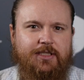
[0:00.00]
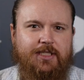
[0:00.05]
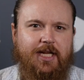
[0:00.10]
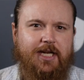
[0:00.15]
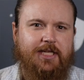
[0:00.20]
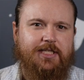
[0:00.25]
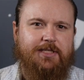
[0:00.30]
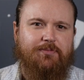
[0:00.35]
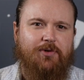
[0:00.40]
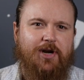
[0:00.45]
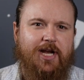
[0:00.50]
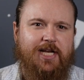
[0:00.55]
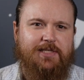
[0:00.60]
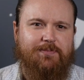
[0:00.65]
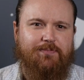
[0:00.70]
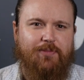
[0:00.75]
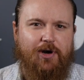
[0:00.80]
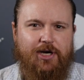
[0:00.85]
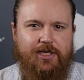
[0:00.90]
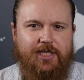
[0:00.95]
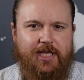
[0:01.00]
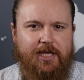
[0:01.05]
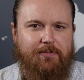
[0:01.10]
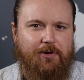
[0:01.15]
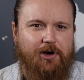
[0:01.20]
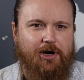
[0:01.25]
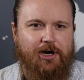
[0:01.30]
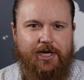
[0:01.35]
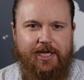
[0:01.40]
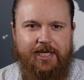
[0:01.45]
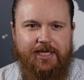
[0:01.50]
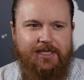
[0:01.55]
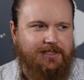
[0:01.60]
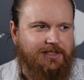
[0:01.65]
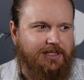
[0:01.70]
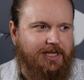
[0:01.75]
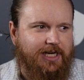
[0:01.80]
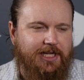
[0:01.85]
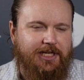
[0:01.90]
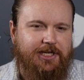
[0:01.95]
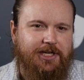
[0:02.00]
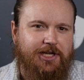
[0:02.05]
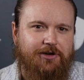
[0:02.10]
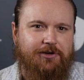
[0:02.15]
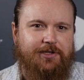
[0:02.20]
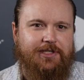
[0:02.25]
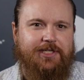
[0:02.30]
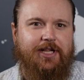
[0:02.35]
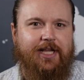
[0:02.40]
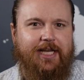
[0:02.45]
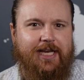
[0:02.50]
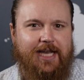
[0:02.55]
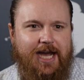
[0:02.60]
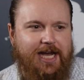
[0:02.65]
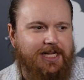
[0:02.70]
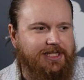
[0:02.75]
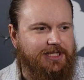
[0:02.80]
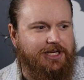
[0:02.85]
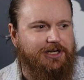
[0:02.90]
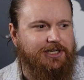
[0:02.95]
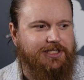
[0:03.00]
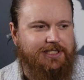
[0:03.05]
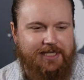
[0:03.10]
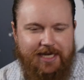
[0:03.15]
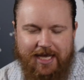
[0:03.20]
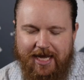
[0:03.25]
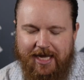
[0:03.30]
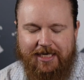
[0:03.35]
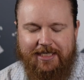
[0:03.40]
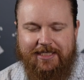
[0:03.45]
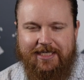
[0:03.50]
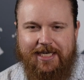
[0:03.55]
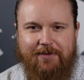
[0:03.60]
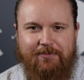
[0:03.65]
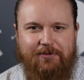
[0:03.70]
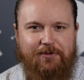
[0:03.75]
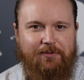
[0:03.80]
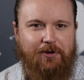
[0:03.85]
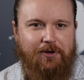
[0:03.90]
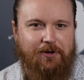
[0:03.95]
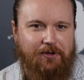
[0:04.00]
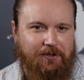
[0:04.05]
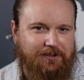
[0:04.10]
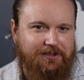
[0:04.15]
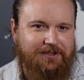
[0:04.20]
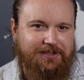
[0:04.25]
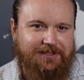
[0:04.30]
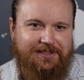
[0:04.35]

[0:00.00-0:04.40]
Not a surprise birthday party. I didn't know until I got there is not acceptable.